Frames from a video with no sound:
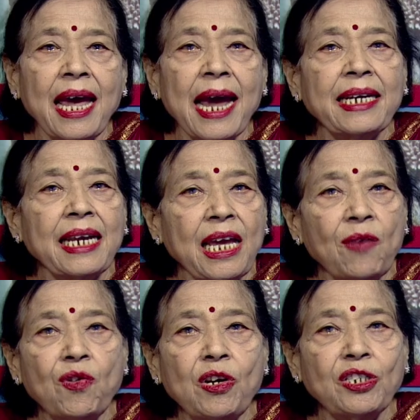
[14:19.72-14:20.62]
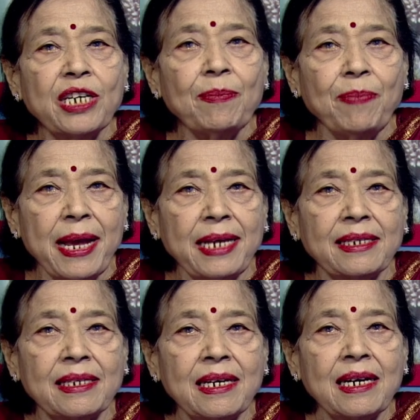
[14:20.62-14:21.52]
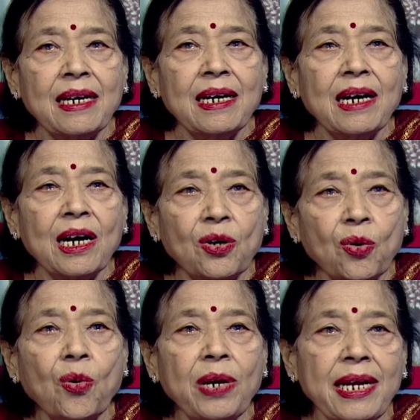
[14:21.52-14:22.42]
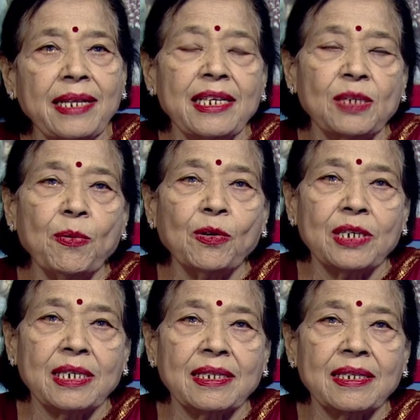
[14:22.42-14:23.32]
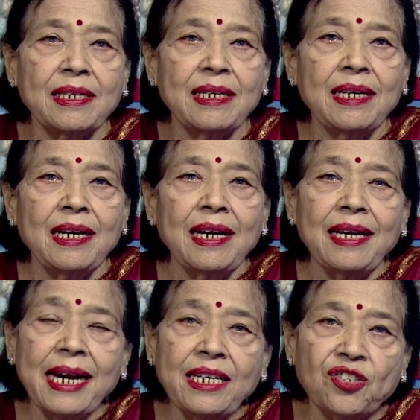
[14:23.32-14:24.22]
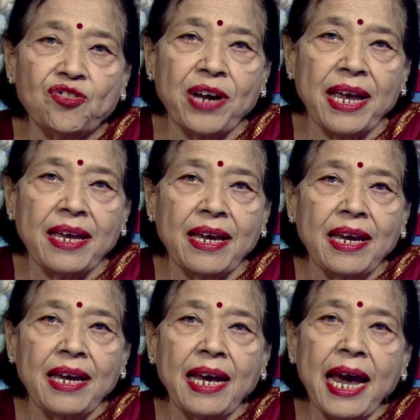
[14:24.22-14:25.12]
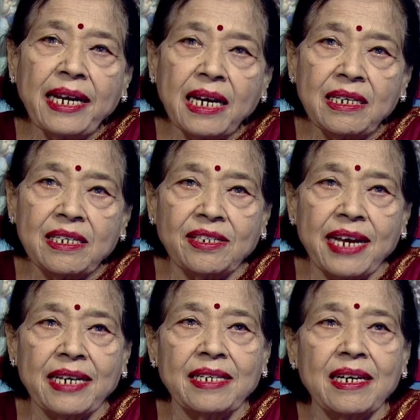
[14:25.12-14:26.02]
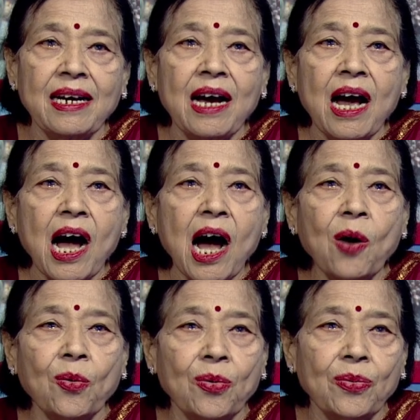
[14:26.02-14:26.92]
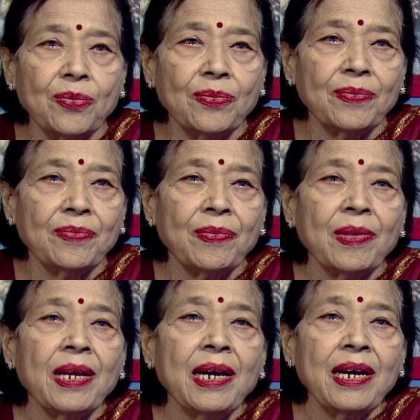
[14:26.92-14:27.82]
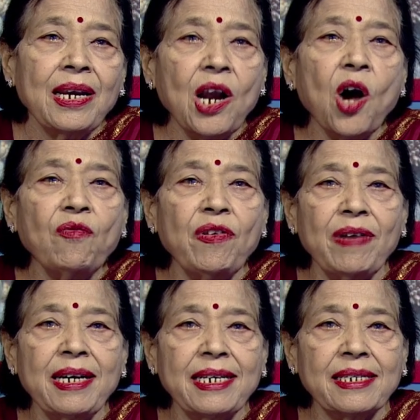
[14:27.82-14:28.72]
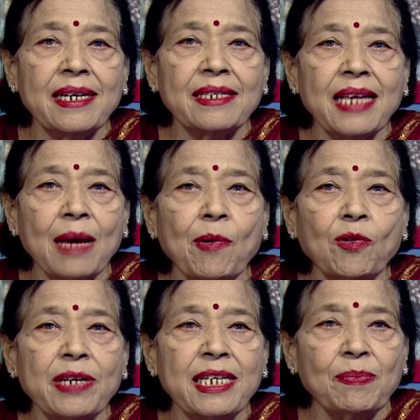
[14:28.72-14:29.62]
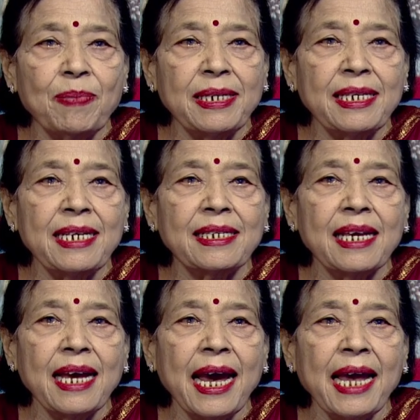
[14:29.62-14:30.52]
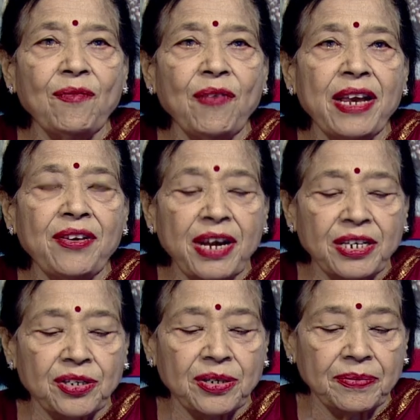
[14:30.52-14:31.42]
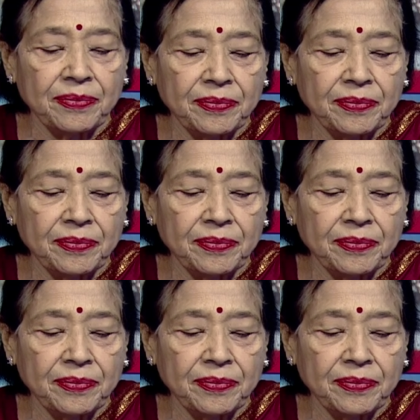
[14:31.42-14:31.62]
and evolution plays a role in this process. Let us try and understand how. Now we will discuss about species and variation.